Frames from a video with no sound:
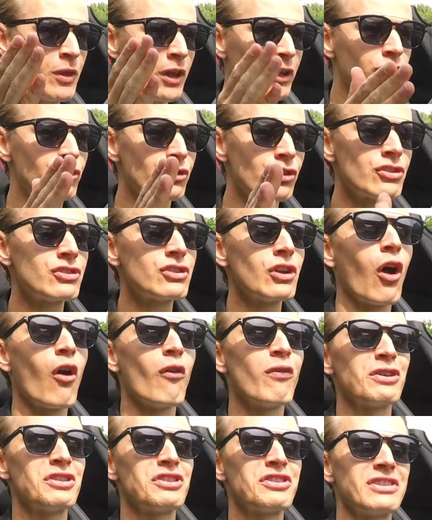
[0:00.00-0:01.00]
just
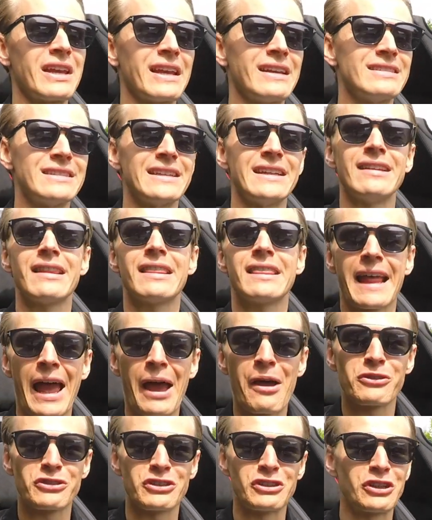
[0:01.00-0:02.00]
over
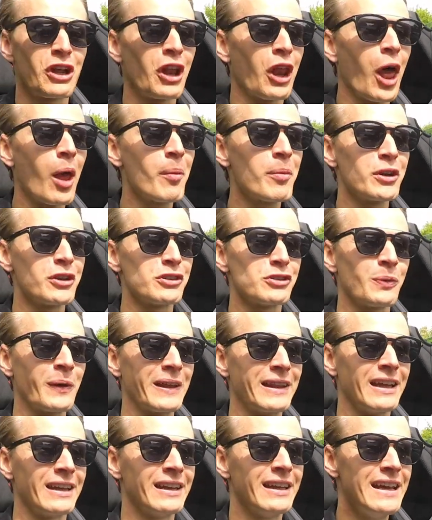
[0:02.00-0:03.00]
16,000 kilometers
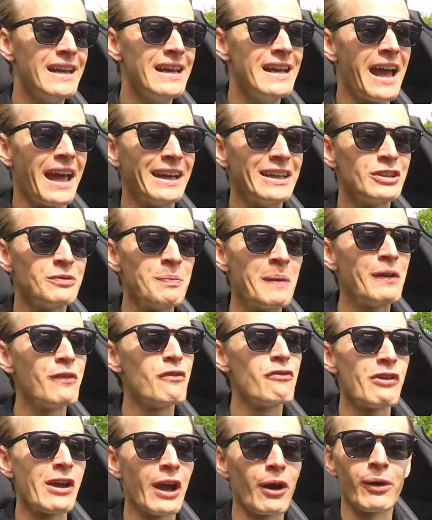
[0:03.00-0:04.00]
with it, and it's been
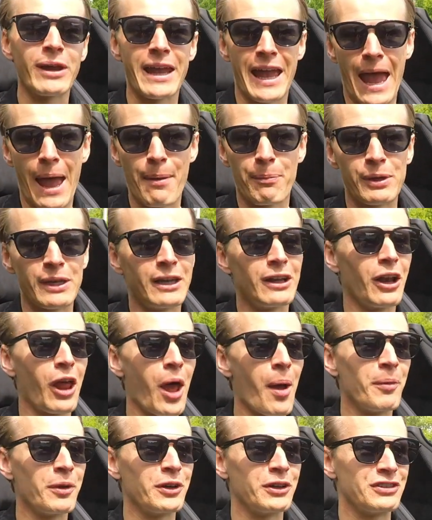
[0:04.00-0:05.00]
very happy
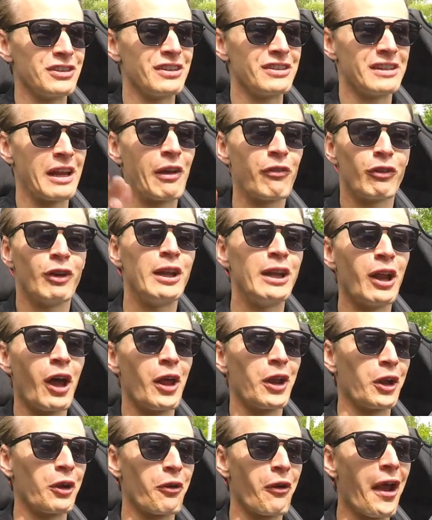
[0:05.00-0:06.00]
kilometers. It's definitely not
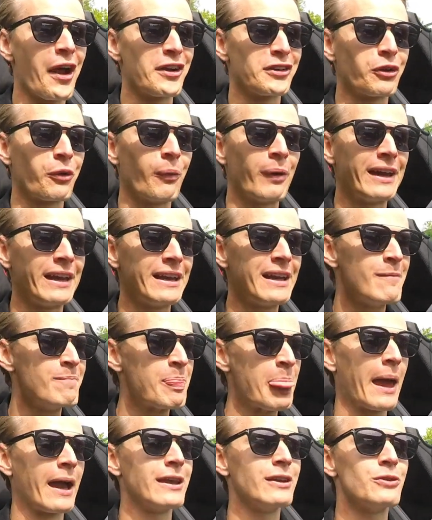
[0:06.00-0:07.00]
a garage queen.
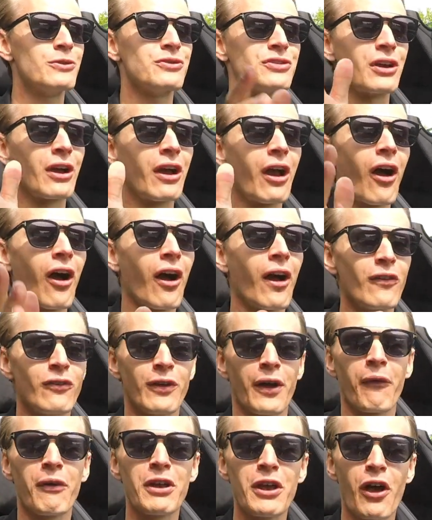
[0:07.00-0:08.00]
I use the car
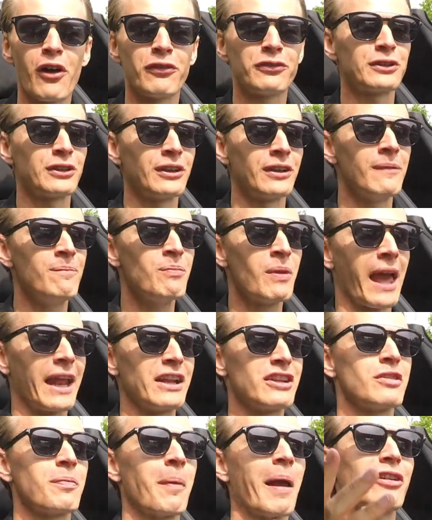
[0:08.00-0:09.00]
very often, and
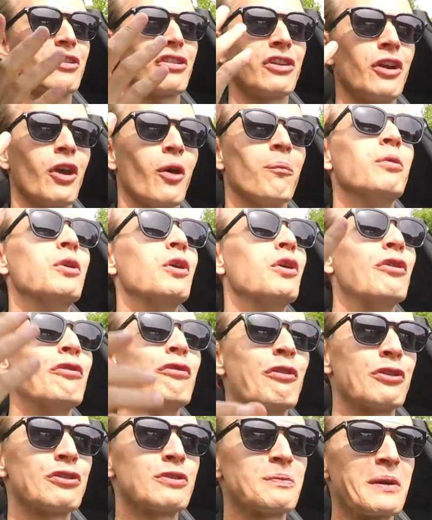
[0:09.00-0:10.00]
especially on
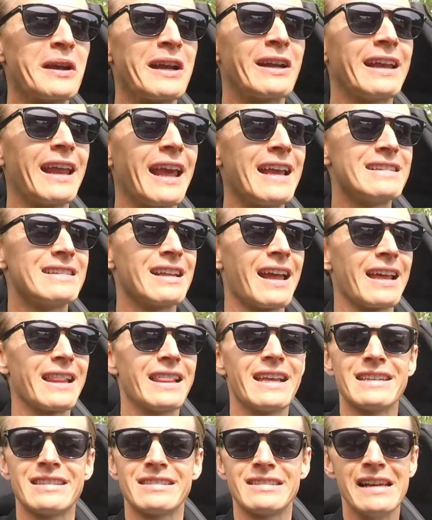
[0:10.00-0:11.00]
beautiful spring days like
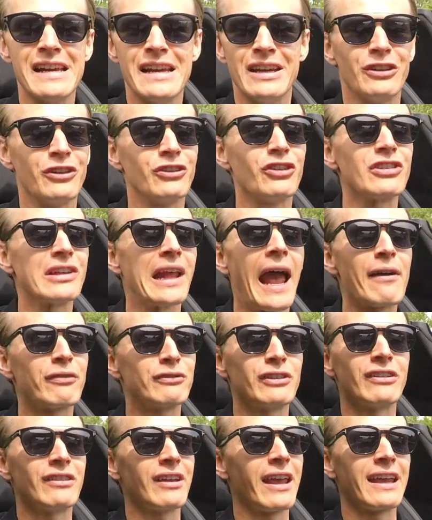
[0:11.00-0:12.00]
this, you just have
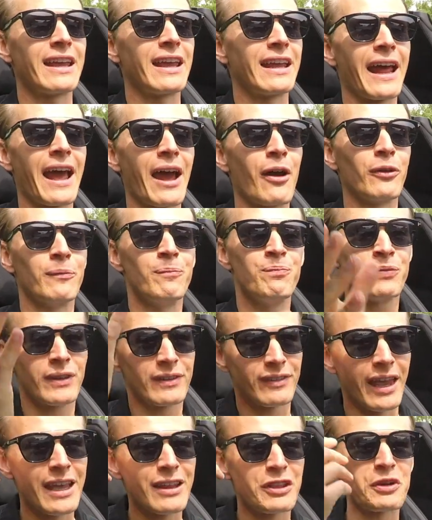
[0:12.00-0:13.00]
to take it out,
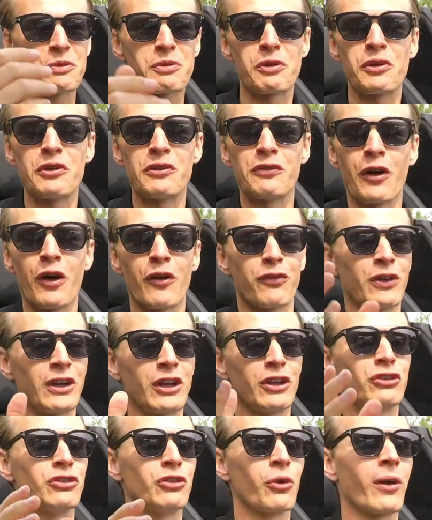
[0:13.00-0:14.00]
take the roof off, and
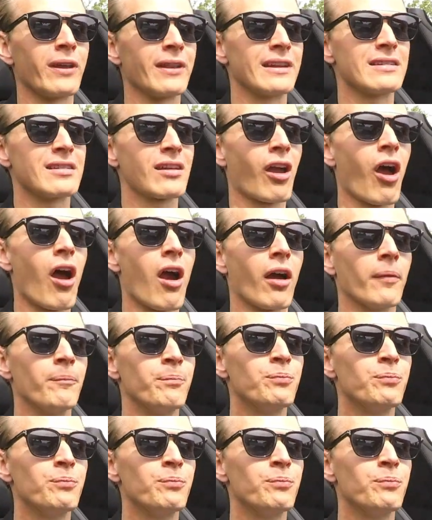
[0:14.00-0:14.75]
enjoy this car.